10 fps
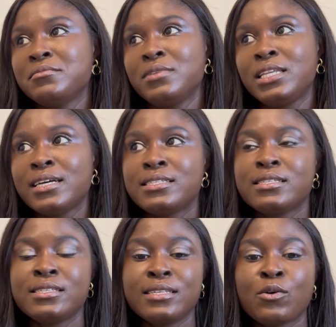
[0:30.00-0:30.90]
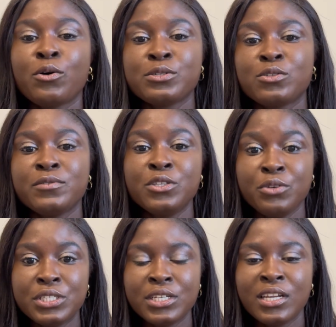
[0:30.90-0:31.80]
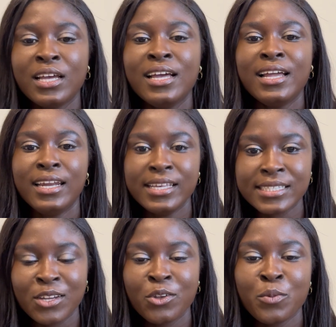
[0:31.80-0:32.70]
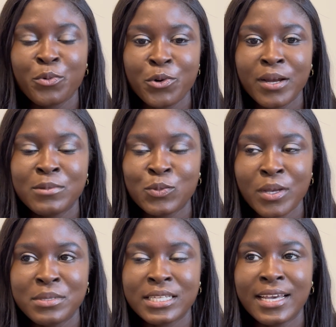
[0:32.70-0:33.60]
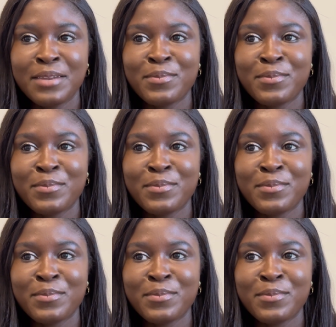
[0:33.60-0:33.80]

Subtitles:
that is the cost of tuition listed on your program's website.